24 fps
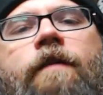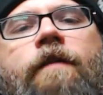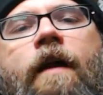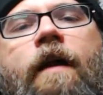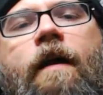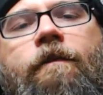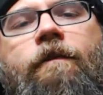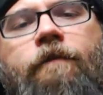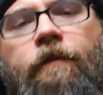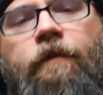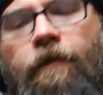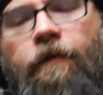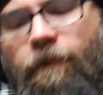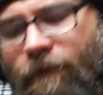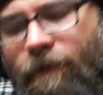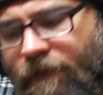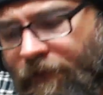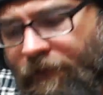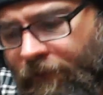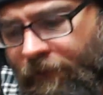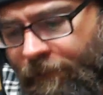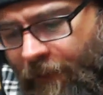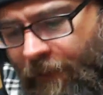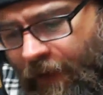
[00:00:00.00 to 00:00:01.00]
traveler
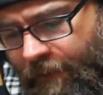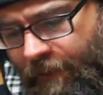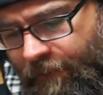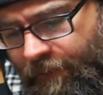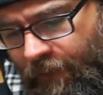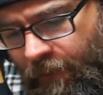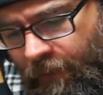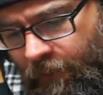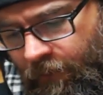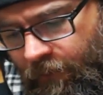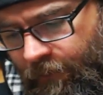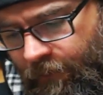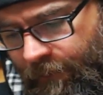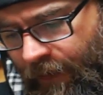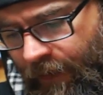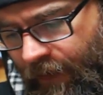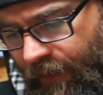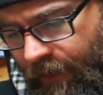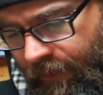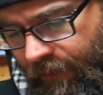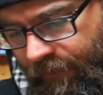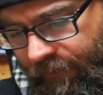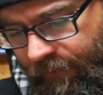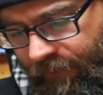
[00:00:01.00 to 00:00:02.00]
with his pet polar
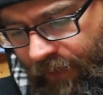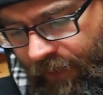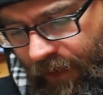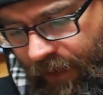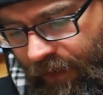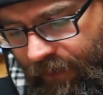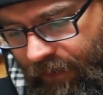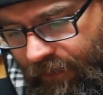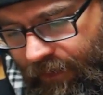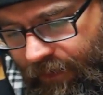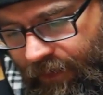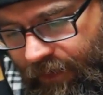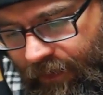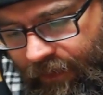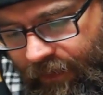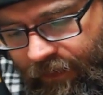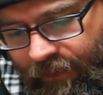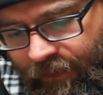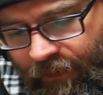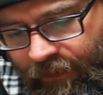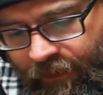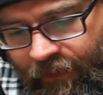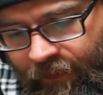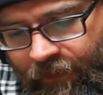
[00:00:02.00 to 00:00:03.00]
bear staying the
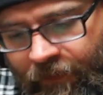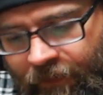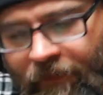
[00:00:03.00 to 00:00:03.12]
night,